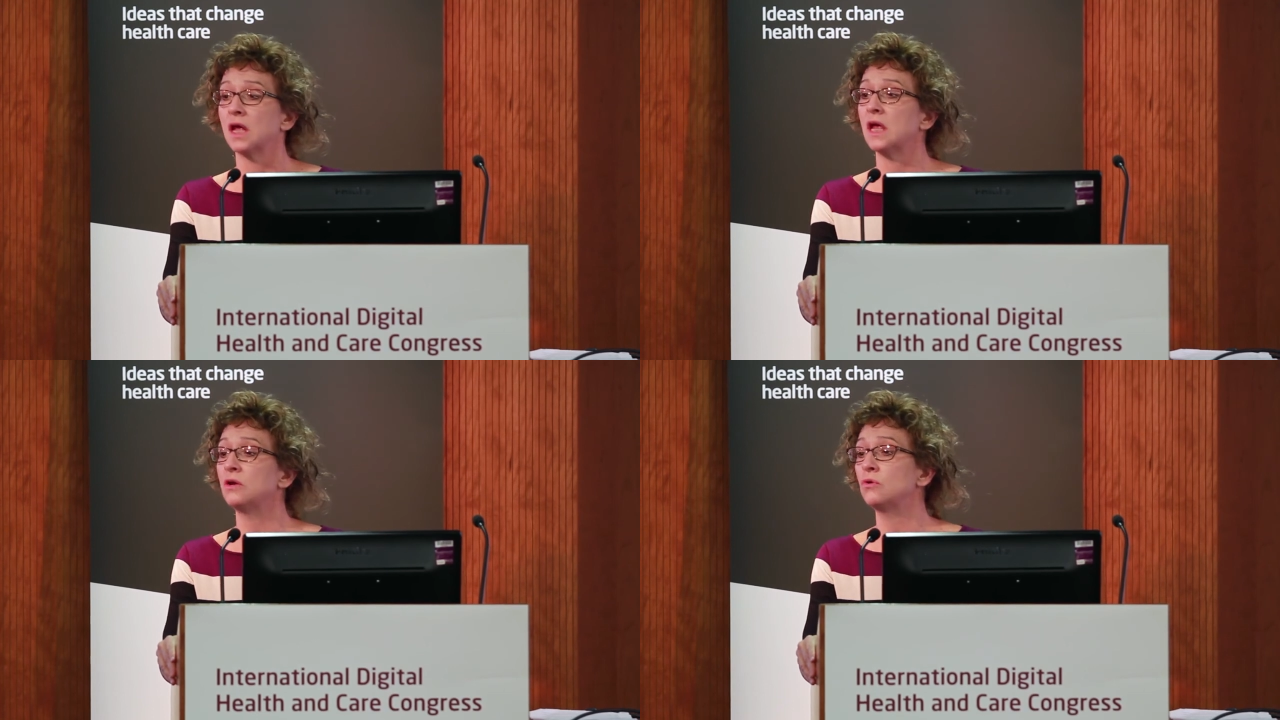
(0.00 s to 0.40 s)

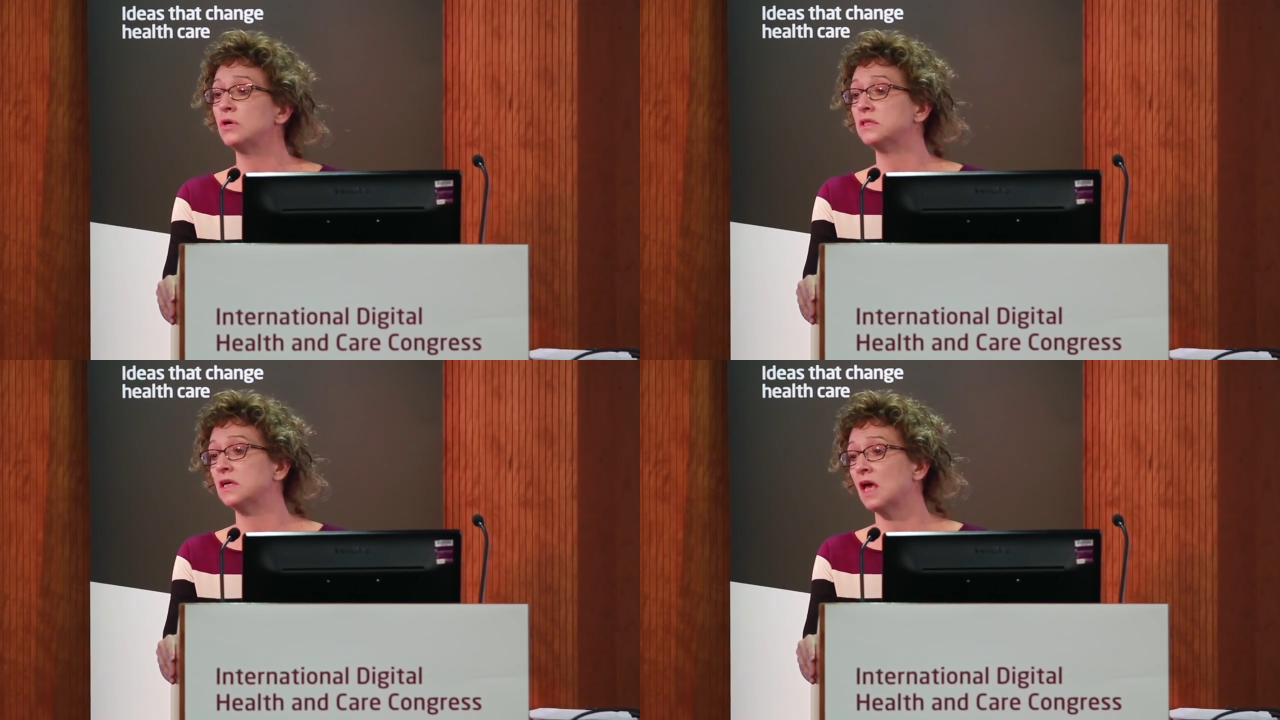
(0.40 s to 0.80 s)

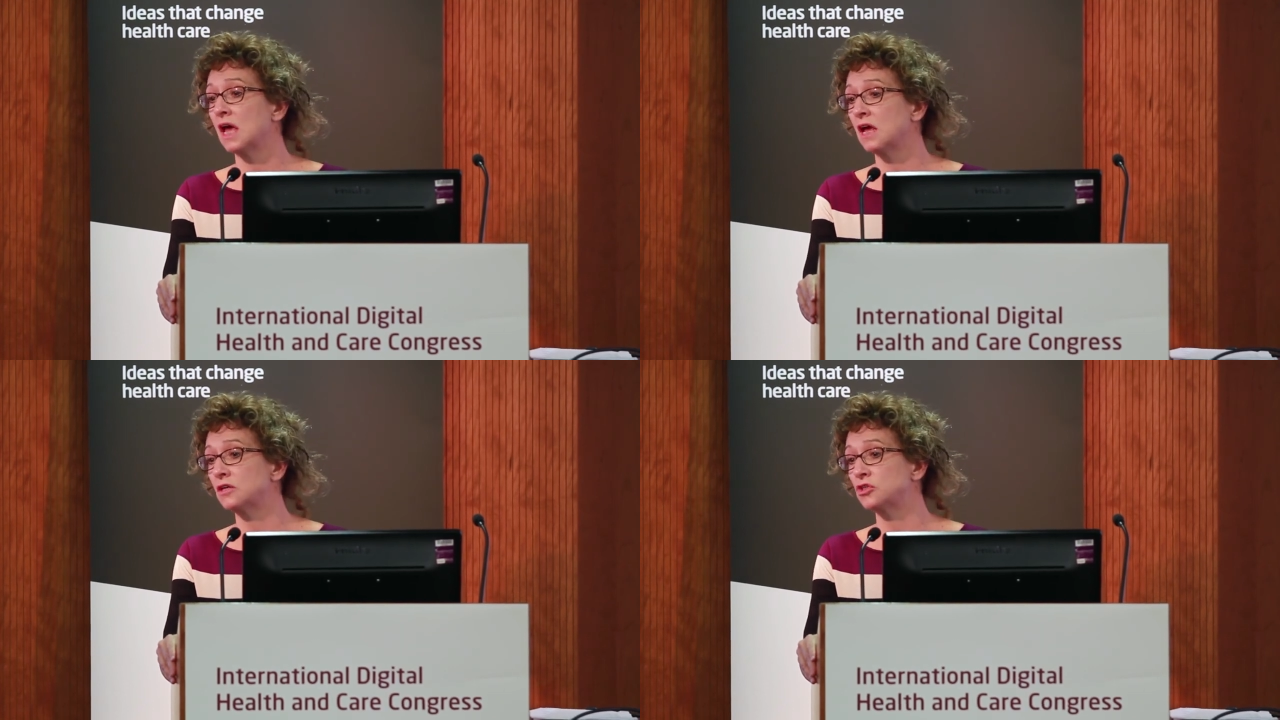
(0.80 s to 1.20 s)
Increasing
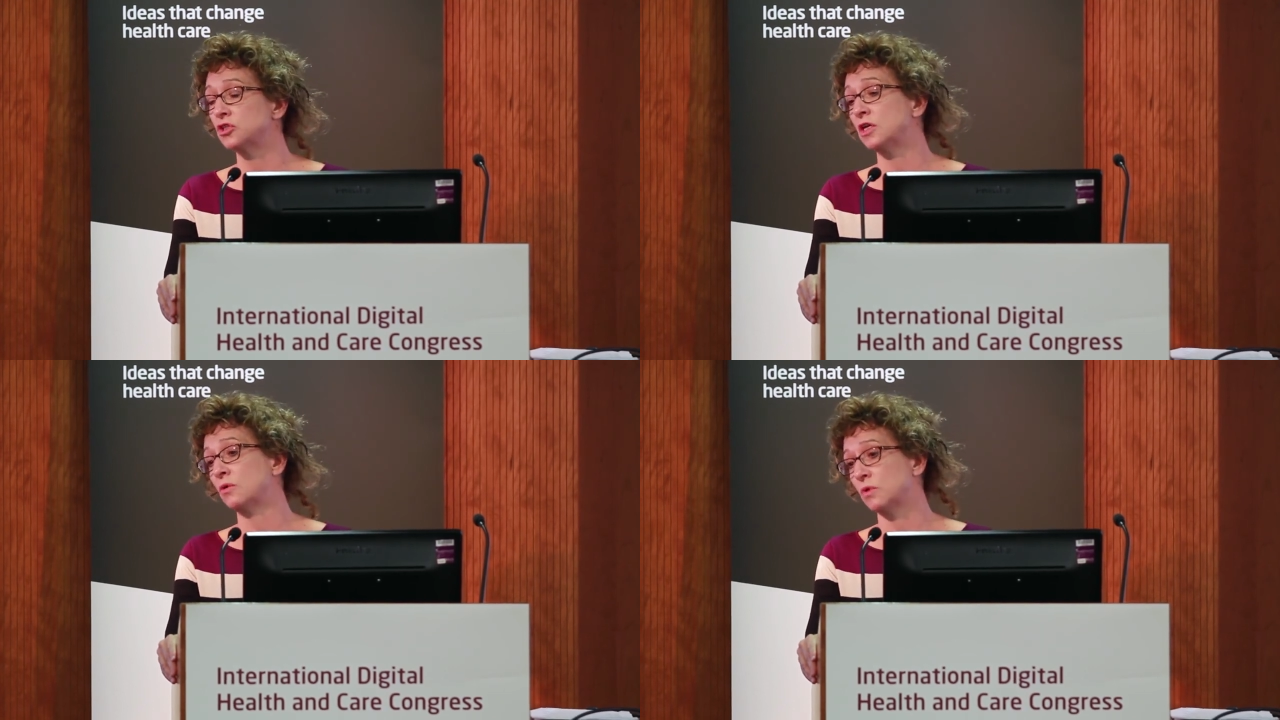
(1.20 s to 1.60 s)
age
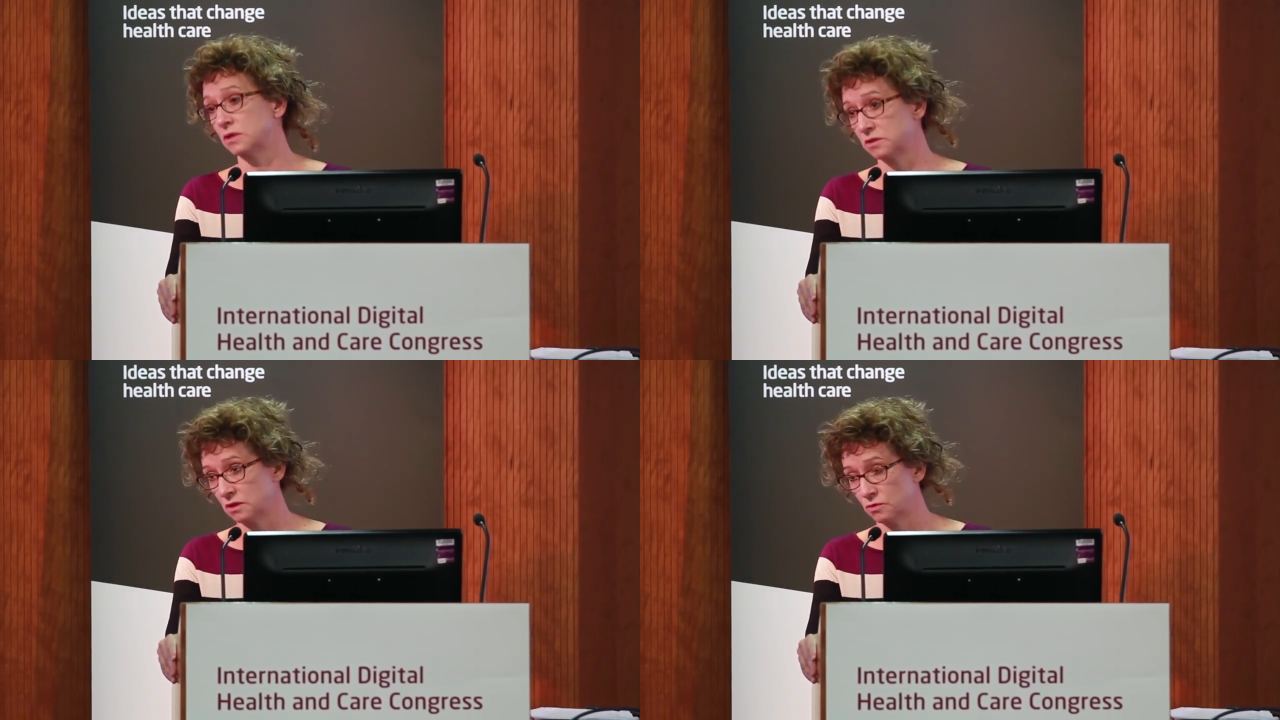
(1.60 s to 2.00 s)

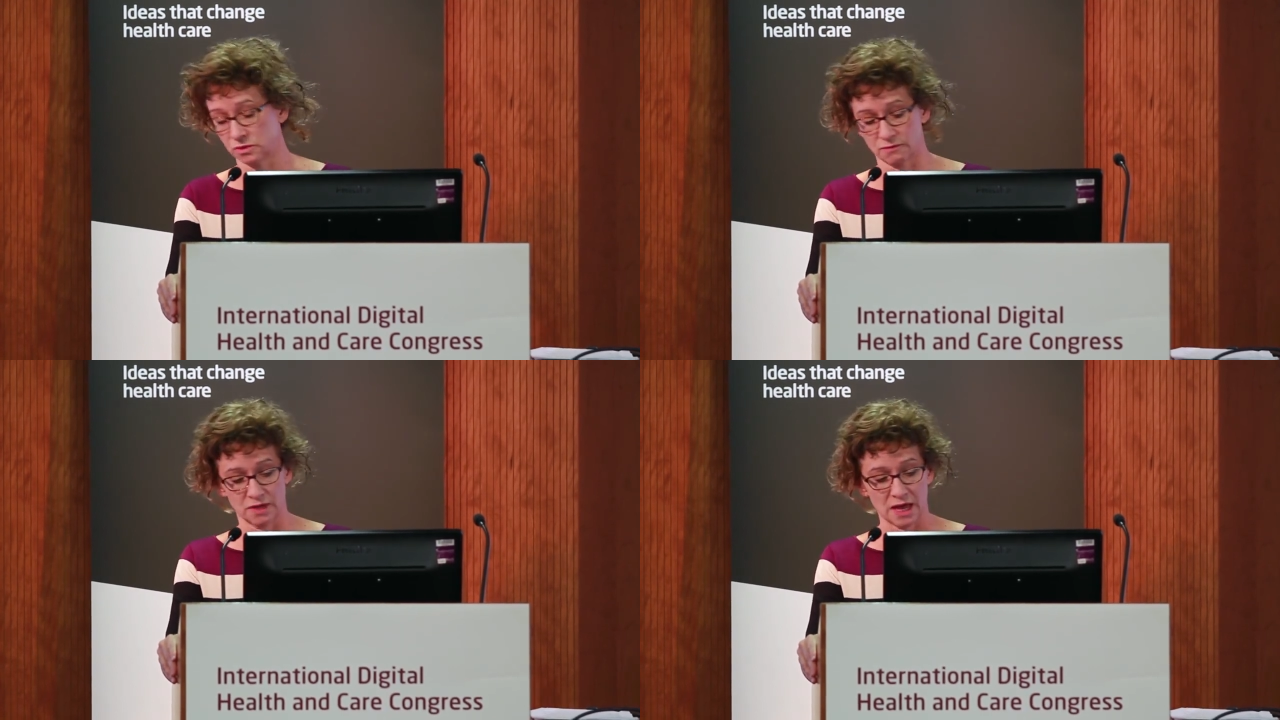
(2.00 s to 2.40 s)
decreased the
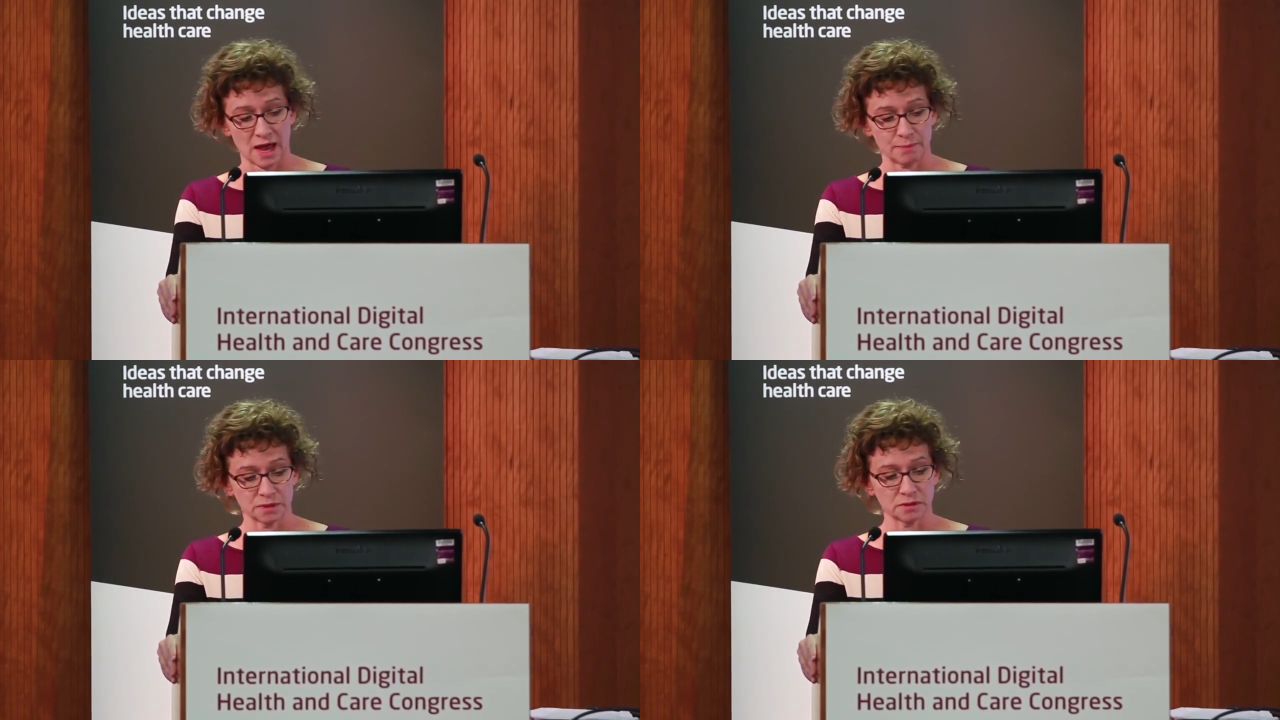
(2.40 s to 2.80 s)
use of the
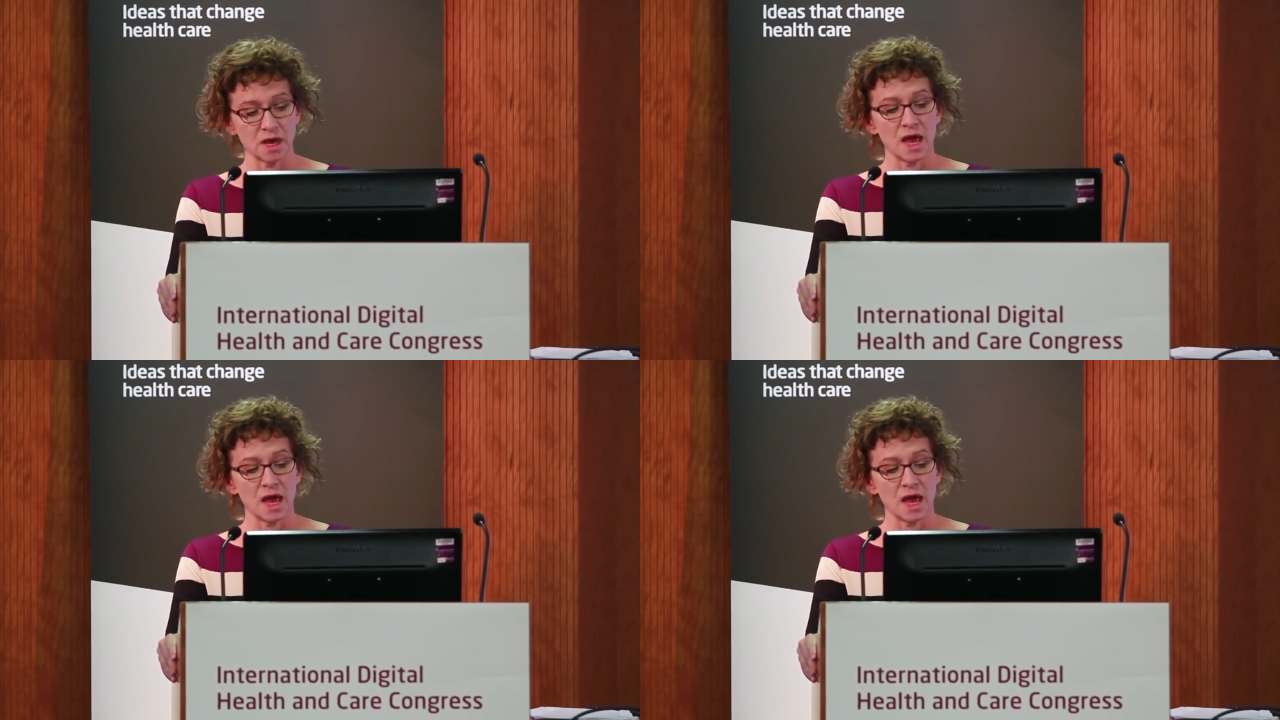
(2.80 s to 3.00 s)
apps.